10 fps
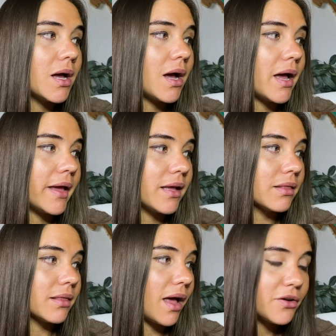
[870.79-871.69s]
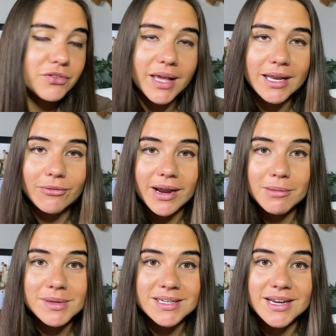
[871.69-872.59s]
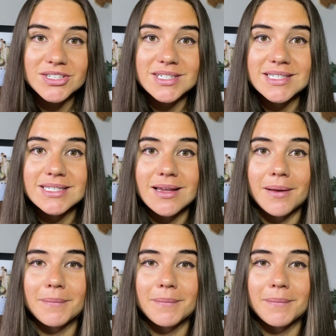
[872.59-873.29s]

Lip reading: I love getting recommendations.